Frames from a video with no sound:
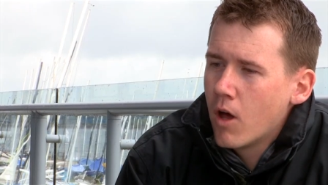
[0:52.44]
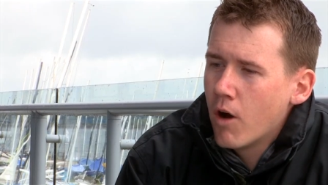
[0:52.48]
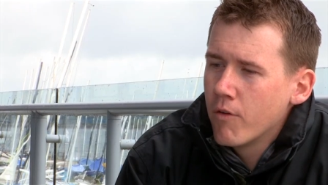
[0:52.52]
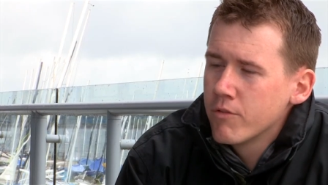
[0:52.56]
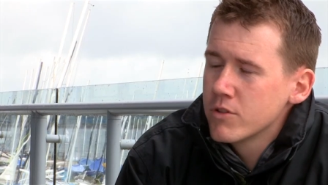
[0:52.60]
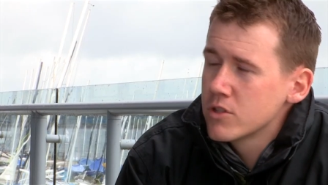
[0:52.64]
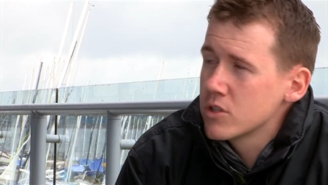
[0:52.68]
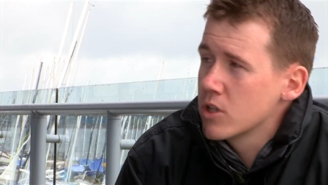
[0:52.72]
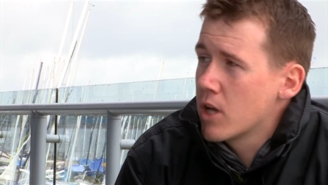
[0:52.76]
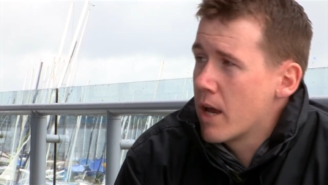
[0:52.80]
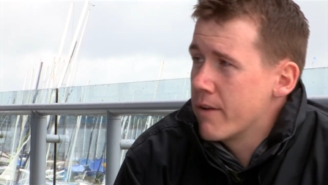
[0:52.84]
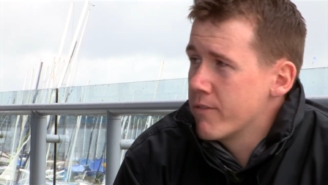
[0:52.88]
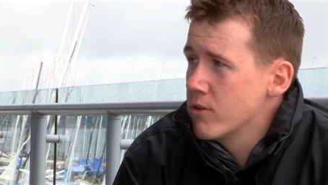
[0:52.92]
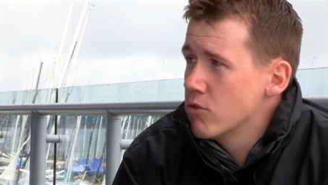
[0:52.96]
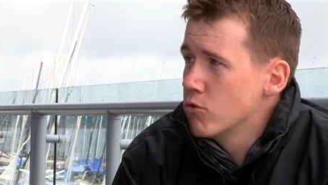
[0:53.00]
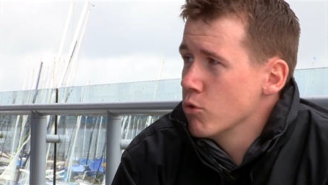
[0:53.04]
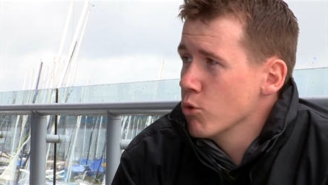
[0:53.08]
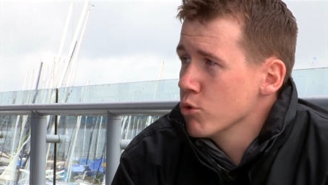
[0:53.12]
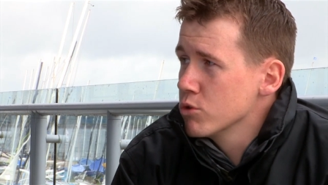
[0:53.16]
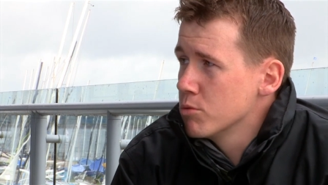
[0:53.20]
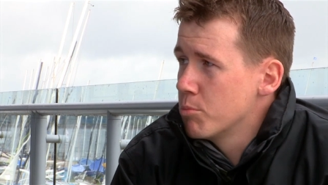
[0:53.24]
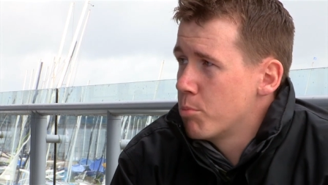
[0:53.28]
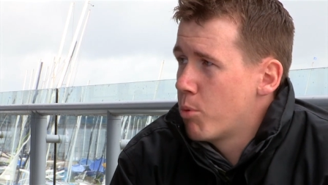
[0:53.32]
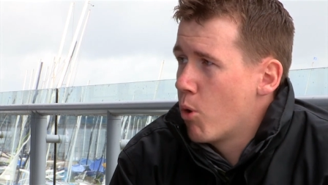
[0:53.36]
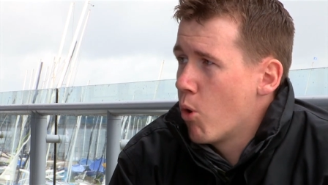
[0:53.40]
Obviously every
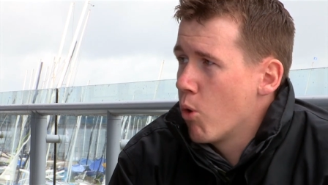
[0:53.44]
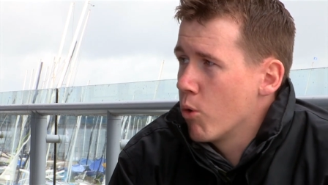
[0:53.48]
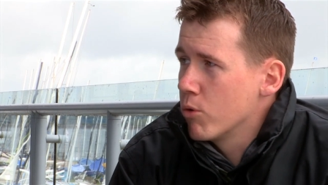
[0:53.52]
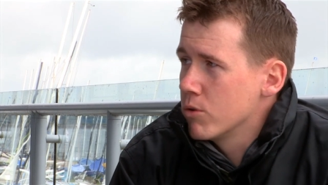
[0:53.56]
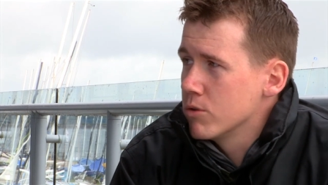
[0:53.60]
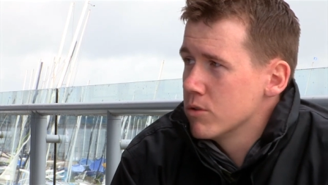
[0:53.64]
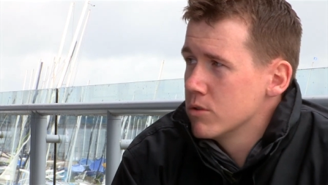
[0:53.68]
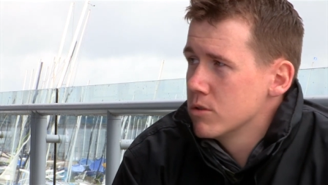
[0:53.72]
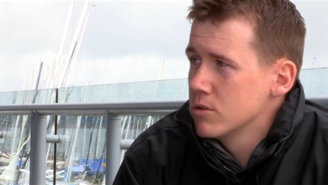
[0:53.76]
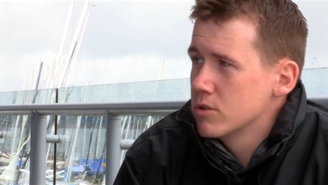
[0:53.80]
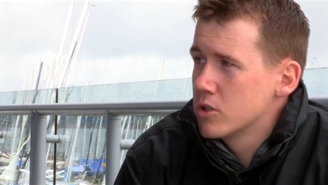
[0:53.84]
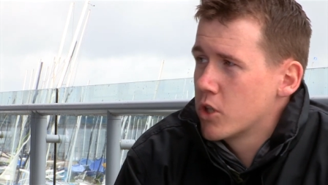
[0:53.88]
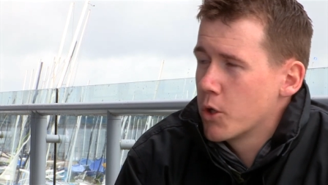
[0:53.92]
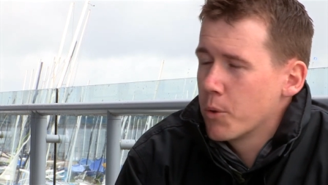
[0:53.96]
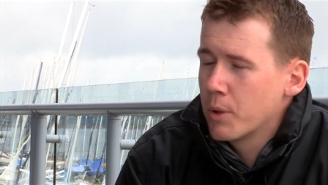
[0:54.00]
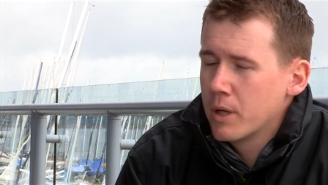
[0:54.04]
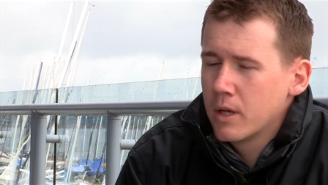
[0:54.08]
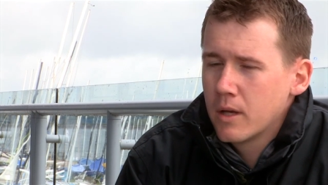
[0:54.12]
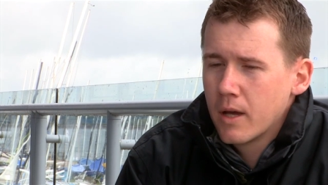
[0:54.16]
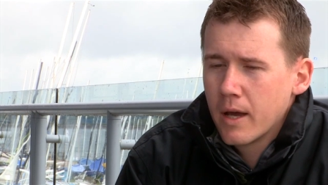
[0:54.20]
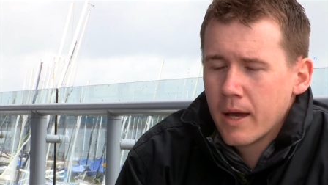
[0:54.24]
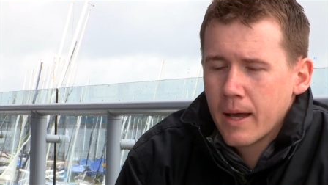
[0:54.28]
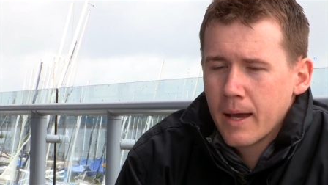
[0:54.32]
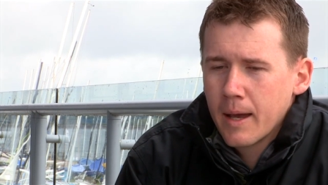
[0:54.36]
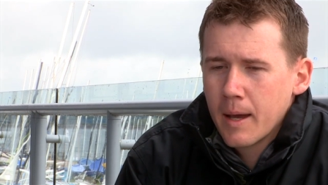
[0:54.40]
rule is important, Stewie,
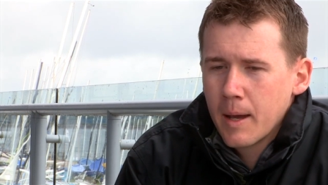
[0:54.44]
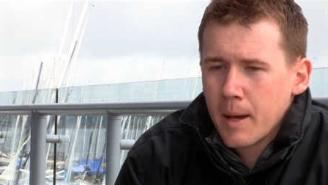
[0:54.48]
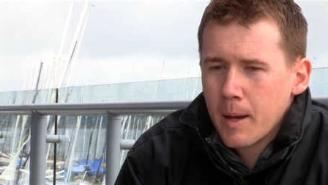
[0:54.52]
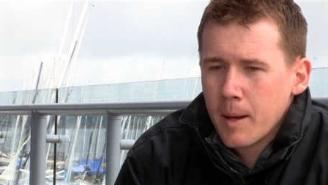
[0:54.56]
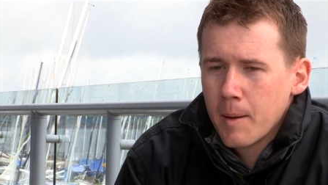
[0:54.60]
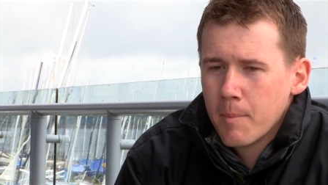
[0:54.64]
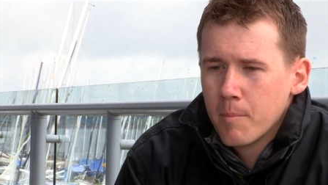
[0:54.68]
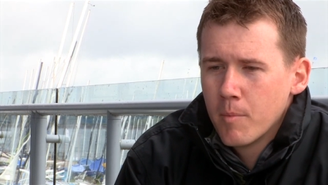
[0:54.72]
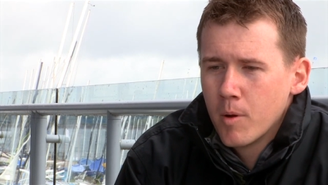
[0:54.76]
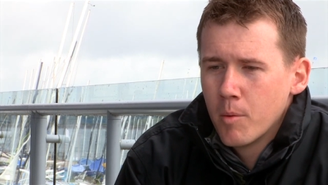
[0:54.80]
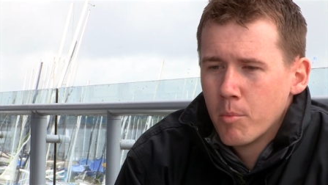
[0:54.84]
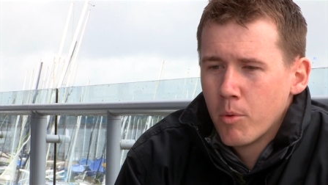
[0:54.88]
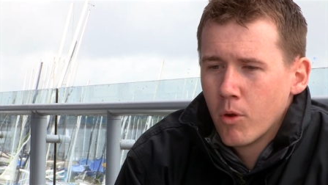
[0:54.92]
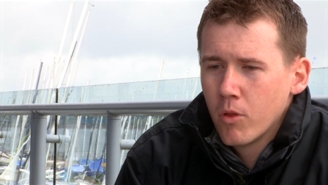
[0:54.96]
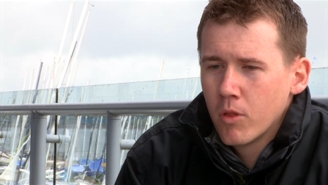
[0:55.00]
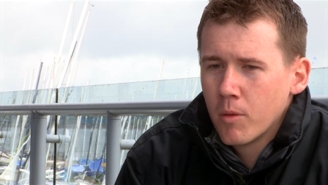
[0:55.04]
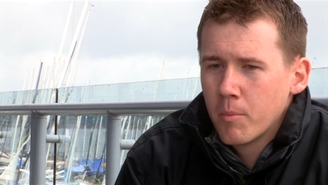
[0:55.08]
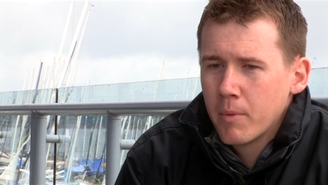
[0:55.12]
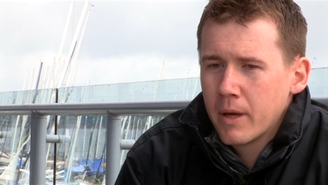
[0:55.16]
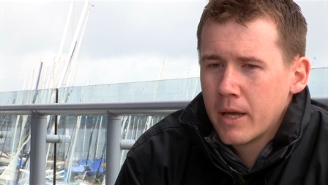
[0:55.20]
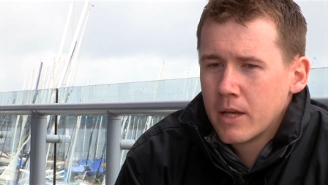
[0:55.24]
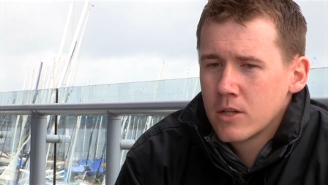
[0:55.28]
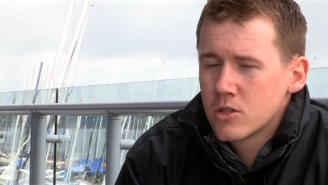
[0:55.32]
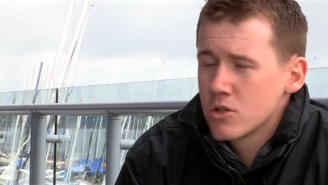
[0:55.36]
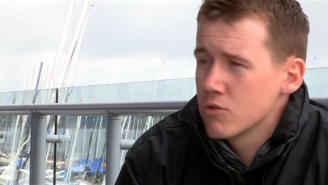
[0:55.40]
but the
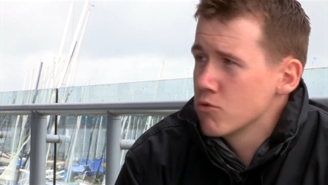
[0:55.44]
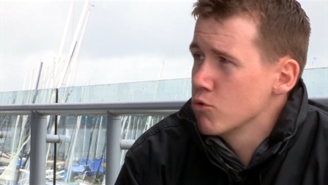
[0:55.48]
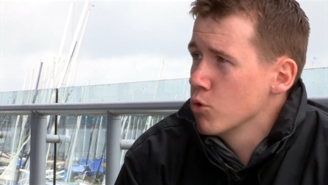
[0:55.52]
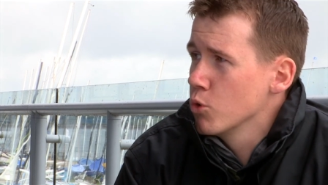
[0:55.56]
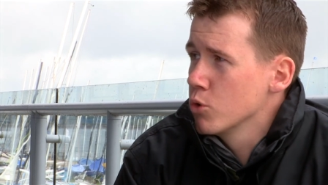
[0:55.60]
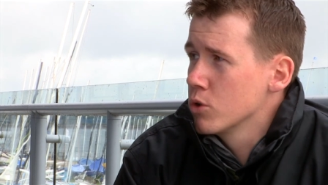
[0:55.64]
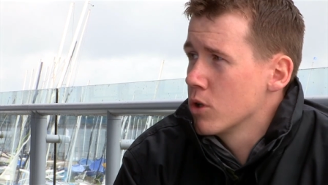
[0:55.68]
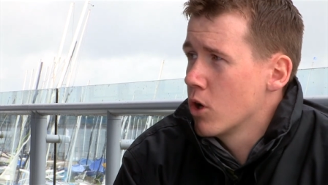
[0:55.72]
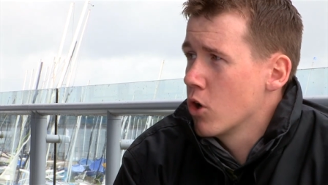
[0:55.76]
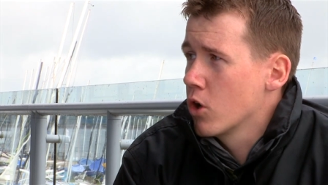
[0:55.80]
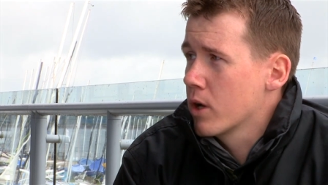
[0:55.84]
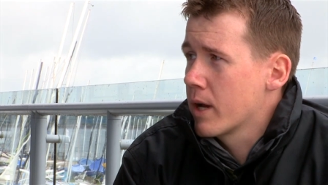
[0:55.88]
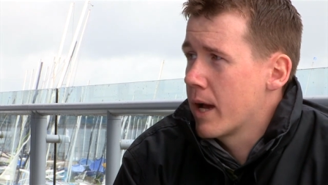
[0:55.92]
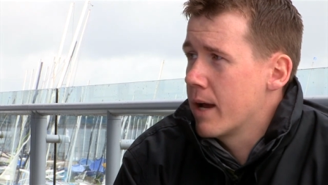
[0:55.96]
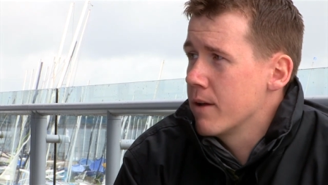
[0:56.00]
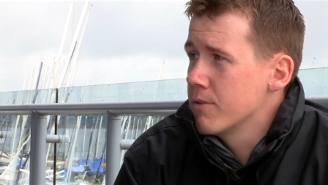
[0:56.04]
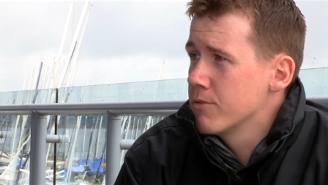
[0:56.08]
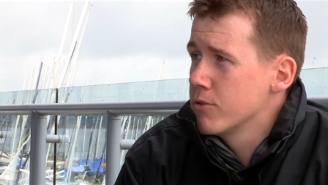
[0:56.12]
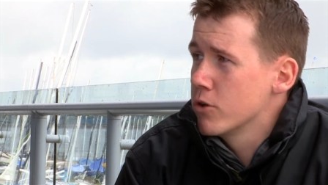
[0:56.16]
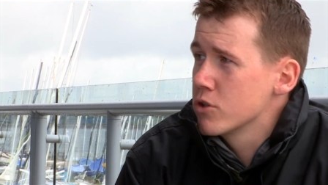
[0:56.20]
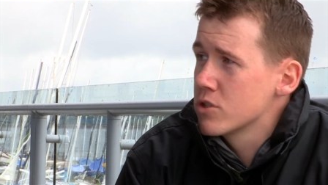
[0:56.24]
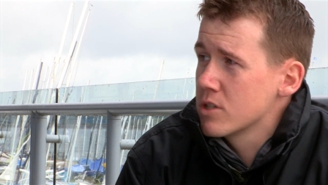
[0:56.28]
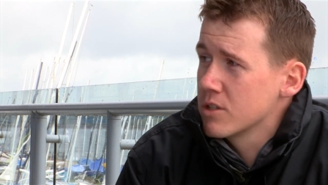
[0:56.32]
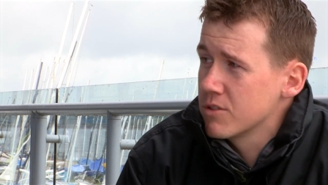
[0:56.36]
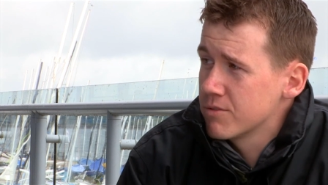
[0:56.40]
major rule to look at
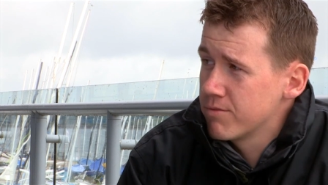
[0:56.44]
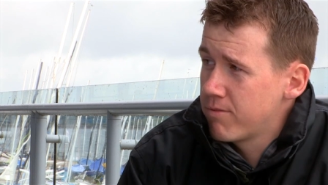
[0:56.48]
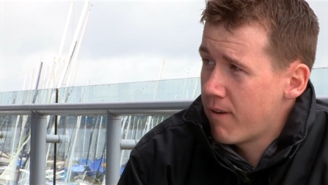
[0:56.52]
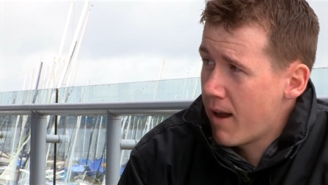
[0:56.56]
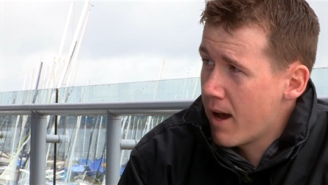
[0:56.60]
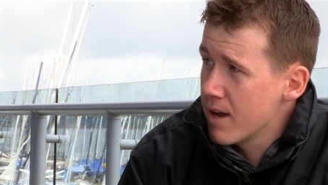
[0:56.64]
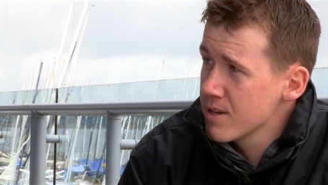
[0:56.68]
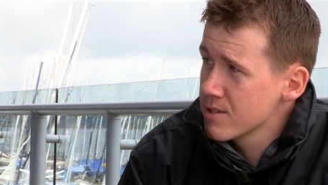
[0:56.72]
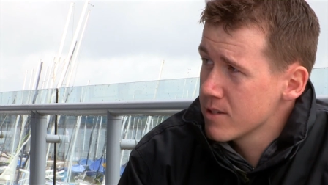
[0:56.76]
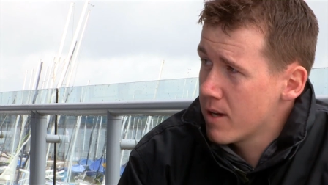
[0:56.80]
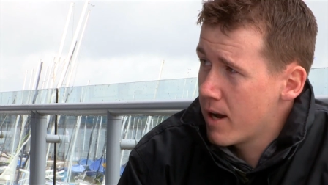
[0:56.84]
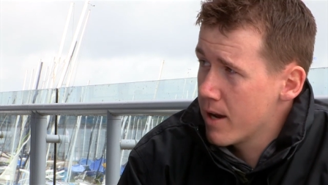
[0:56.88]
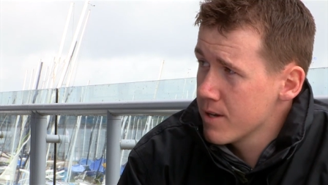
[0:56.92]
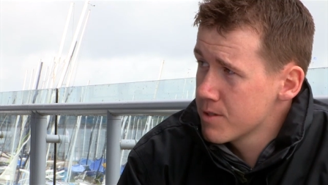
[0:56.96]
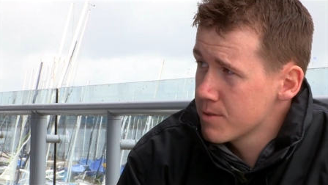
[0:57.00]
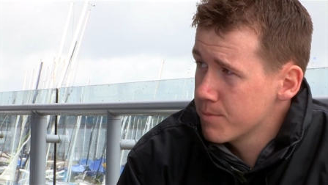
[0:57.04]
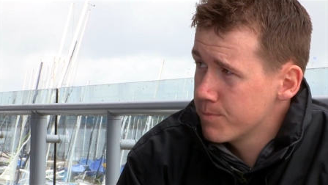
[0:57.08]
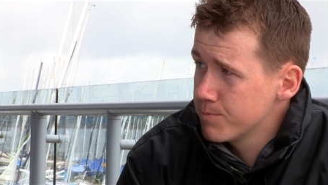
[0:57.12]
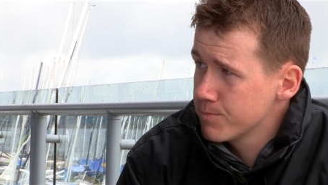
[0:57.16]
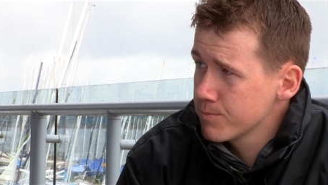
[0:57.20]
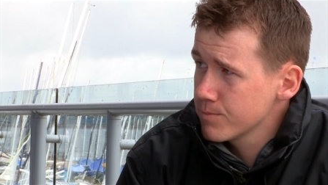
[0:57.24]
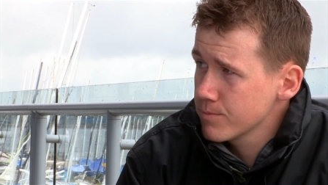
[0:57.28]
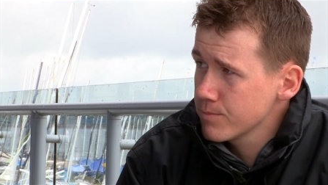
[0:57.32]
first is fly size.